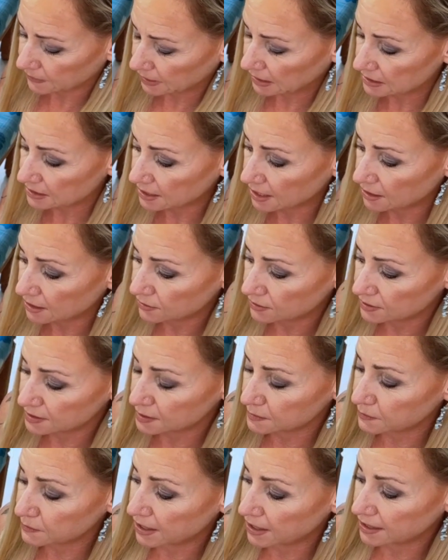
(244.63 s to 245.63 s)
Sacred
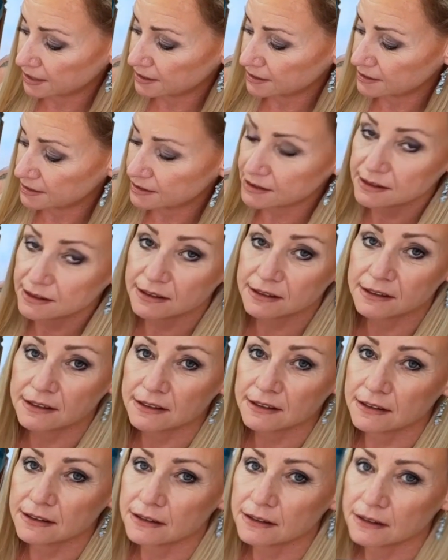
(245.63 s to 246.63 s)
space.
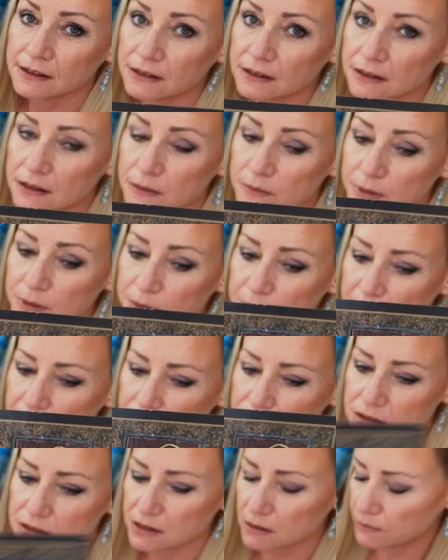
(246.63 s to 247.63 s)
Could be
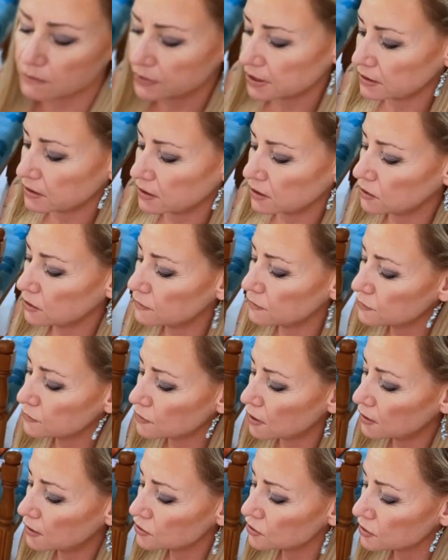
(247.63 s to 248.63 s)
about something that you've
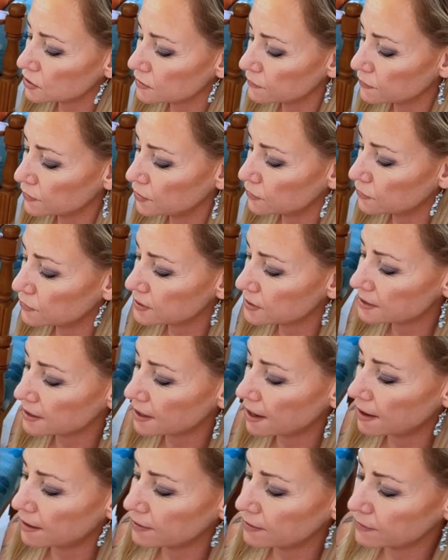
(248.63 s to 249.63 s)
got just for
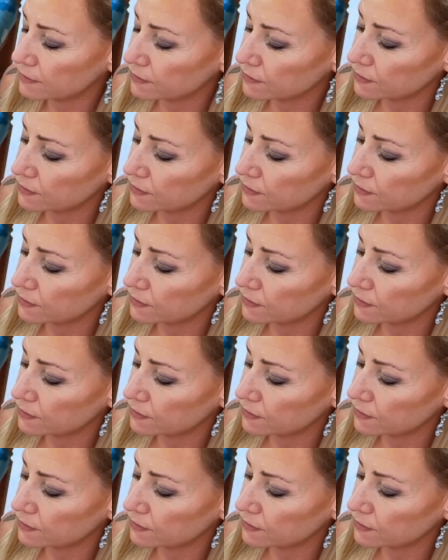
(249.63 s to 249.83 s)
yourself.